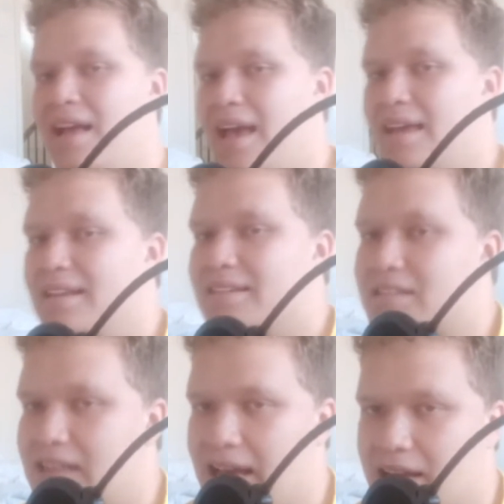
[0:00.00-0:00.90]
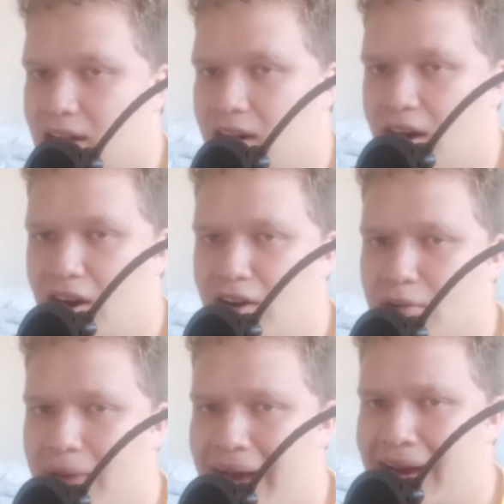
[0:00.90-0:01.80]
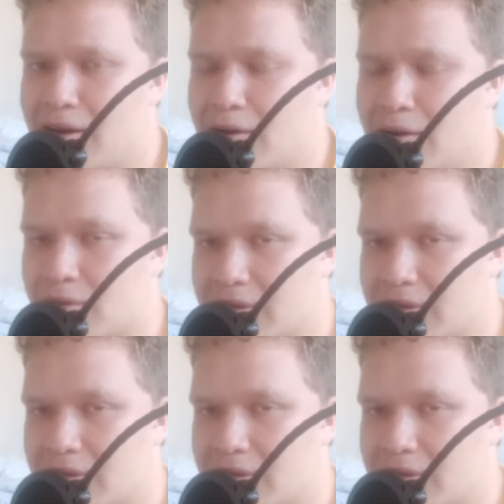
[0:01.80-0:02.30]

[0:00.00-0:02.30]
And it's like, oh wow,